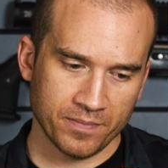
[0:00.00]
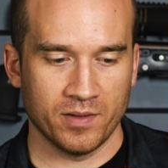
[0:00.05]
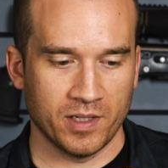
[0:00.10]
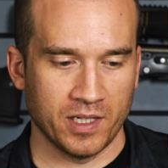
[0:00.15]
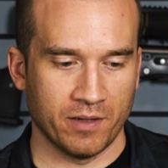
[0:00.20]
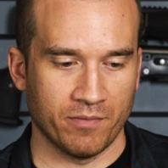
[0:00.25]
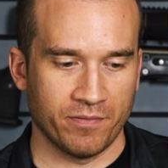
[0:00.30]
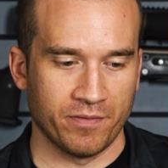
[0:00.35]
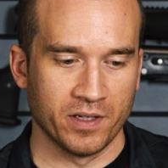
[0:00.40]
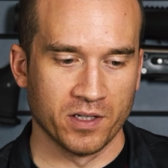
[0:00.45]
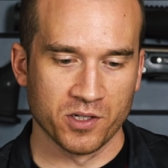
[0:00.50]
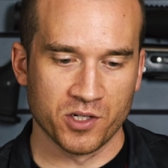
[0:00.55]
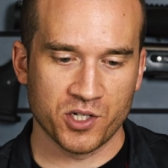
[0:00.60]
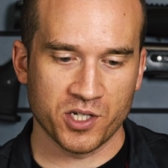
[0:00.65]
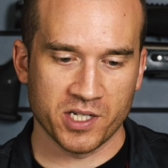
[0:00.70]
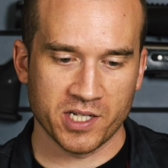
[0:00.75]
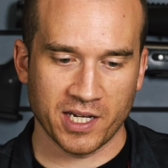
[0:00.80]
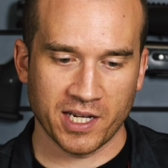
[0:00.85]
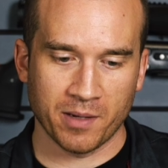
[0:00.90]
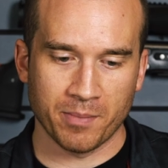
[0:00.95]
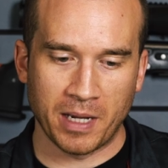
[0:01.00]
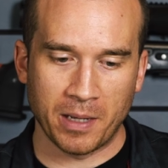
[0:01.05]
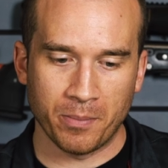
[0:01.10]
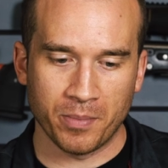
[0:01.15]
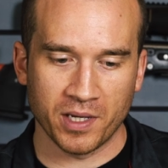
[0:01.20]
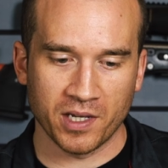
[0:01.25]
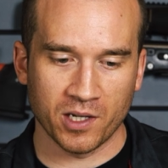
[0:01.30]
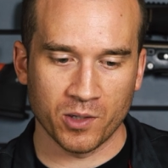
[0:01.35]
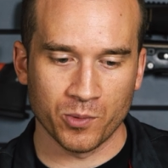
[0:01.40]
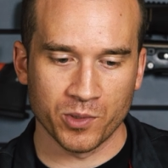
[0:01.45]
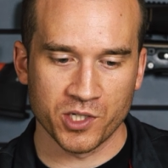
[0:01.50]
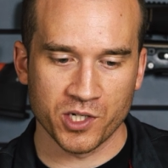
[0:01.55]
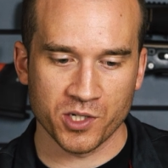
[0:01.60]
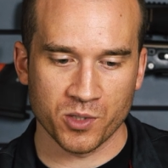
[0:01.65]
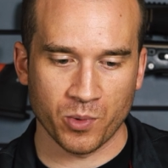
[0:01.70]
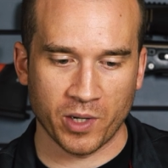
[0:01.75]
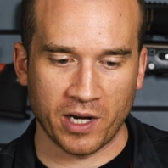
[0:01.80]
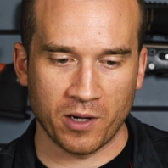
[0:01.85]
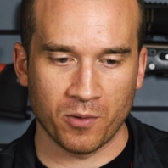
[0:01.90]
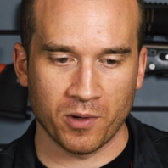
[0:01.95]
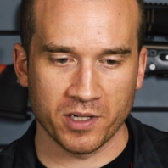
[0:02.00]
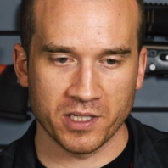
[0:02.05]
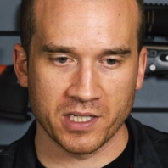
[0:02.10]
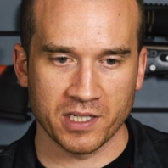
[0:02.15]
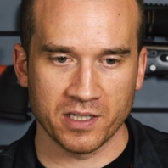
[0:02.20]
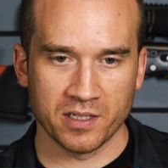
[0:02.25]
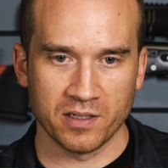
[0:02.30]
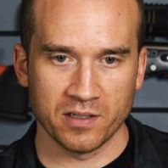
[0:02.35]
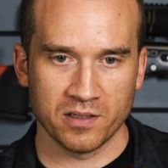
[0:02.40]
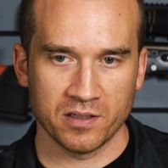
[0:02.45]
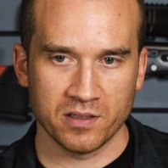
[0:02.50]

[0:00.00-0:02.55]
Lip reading: It feels just like my P, which is what I wanted.